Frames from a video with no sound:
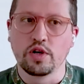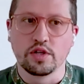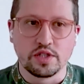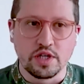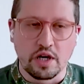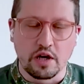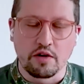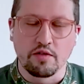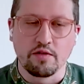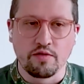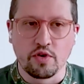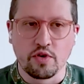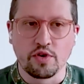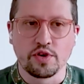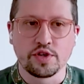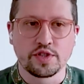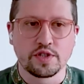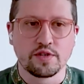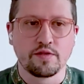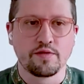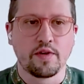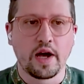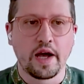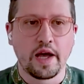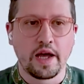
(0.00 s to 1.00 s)
we're
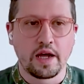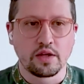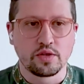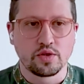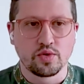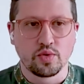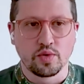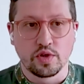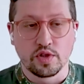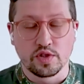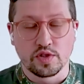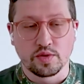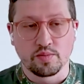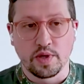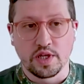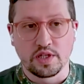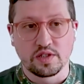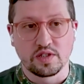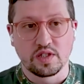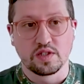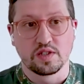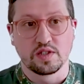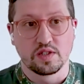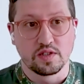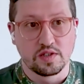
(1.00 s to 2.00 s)
diversifying. Twitter
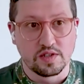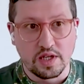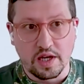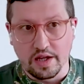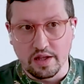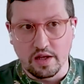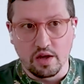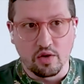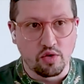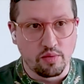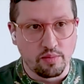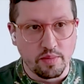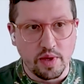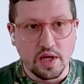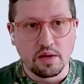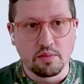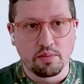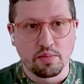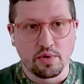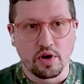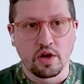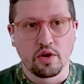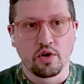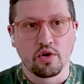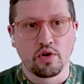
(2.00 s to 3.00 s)
Spaces is not our
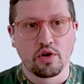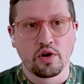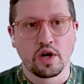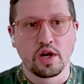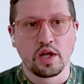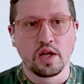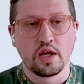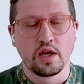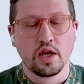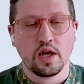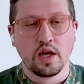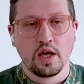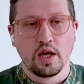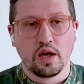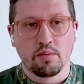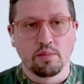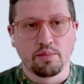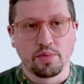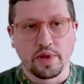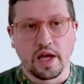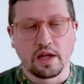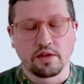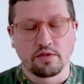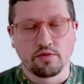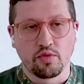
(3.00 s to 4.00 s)
main priority
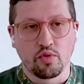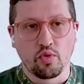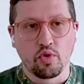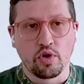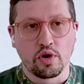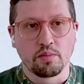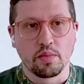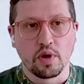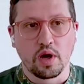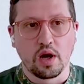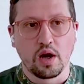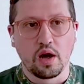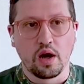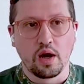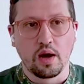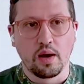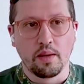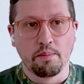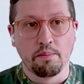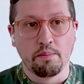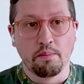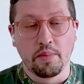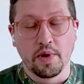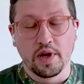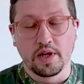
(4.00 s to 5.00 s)
platform,
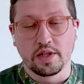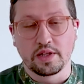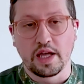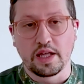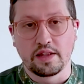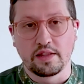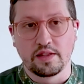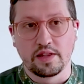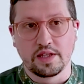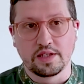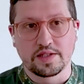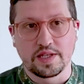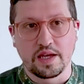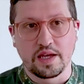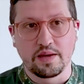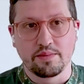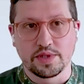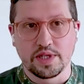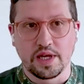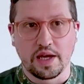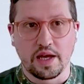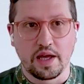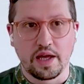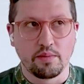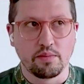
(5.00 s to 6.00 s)
but at the
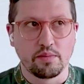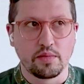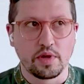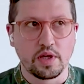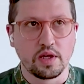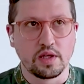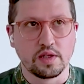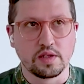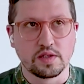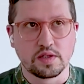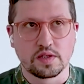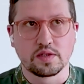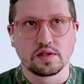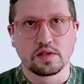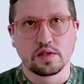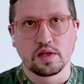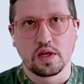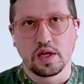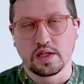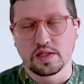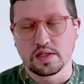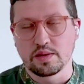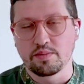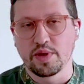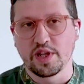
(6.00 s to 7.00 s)
same time,
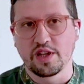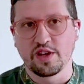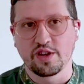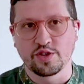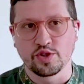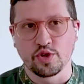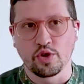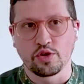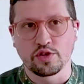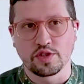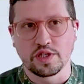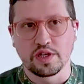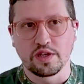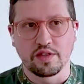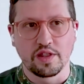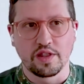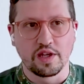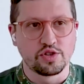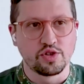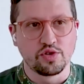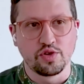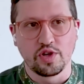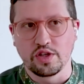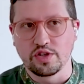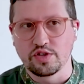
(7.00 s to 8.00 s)
it's a bit
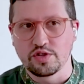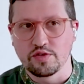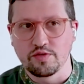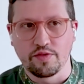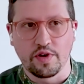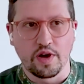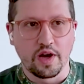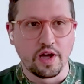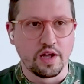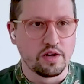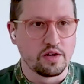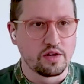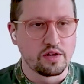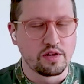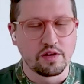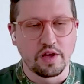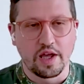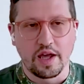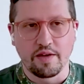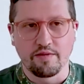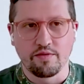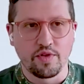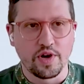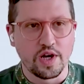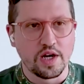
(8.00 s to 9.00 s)
exhausting that you need to find
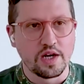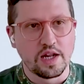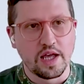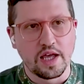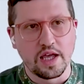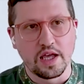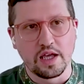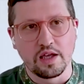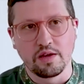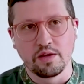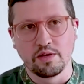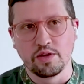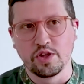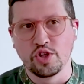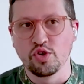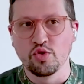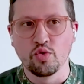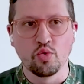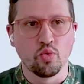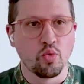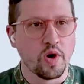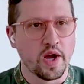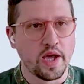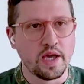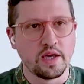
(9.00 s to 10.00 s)
every day
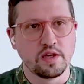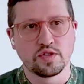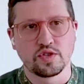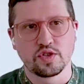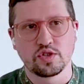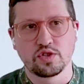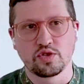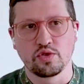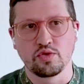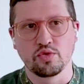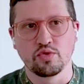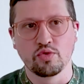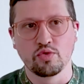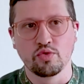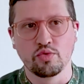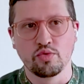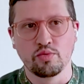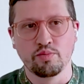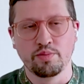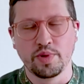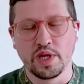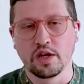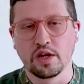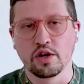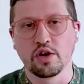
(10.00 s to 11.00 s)
new ways
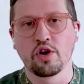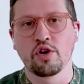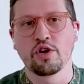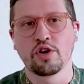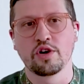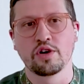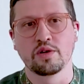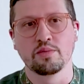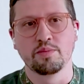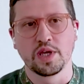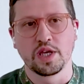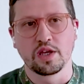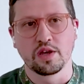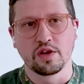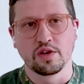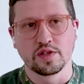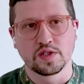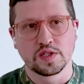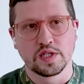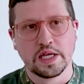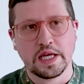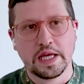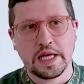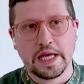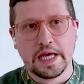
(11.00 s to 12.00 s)
to being heard,
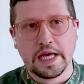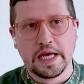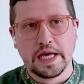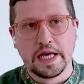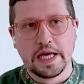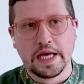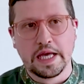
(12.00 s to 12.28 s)
because